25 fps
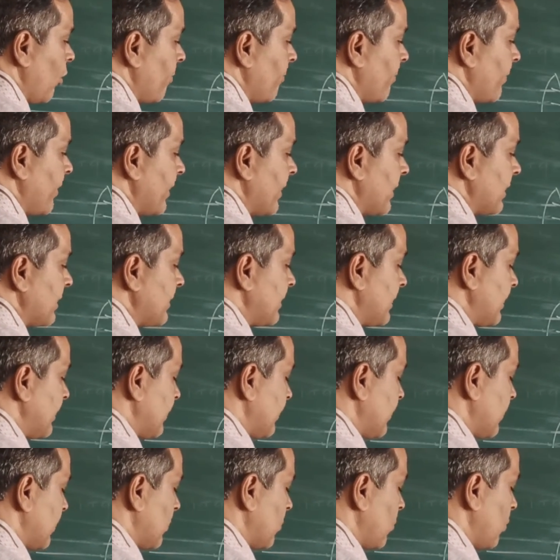optical
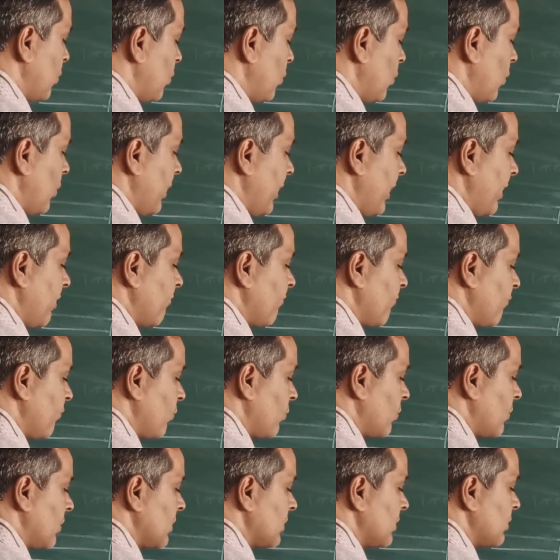center O and
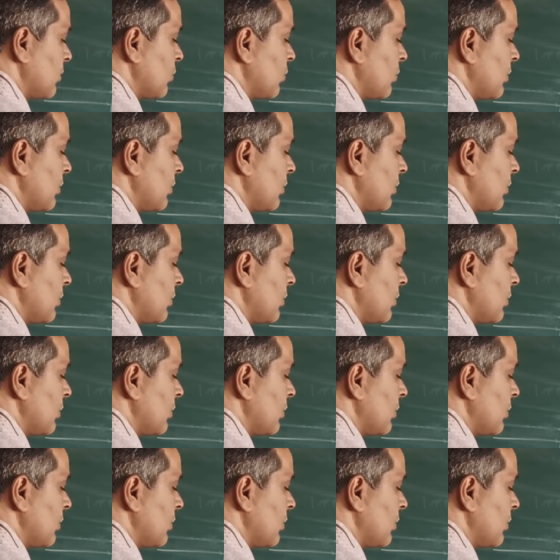focus.